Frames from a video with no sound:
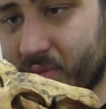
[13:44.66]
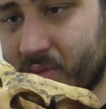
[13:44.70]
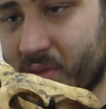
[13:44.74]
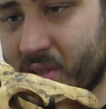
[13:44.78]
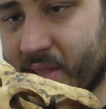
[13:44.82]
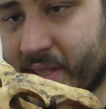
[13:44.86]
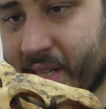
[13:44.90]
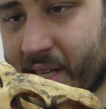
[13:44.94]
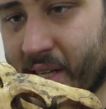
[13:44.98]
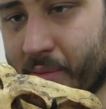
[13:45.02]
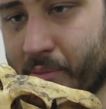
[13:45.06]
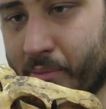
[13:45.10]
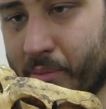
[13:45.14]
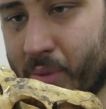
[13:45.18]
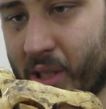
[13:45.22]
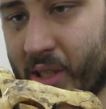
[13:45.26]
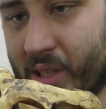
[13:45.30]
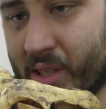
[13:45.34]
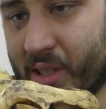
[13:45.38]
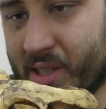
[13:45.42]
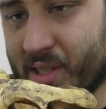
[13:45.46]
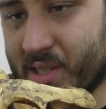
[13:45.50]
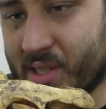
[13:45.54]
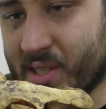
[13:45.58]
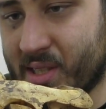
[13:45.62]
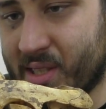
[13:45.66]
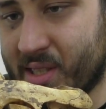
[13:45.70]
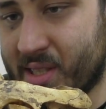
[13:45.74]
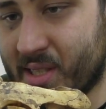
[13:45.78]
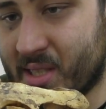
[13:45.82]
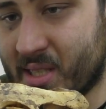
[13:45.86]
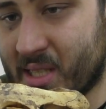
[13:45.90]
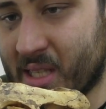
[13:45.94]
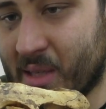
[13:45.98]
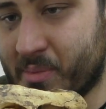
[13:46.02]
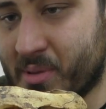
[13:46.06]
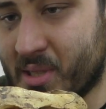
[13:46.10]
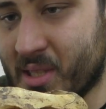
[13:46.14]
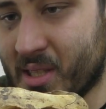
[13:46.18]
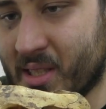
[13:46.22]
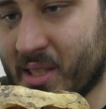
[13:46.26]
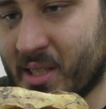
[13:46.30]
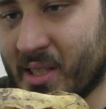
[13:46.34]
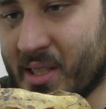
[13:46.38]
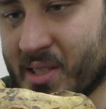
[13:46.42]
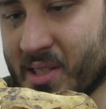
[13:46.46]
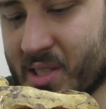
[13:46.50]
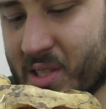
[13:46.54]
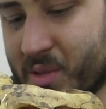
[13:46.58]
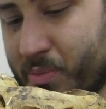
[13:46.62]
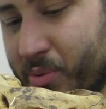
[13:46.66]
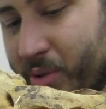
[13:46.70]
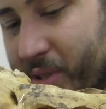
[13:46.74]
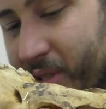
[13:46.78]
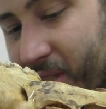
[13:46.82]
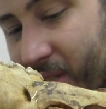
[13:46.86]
dead bugs and these types of things is pretty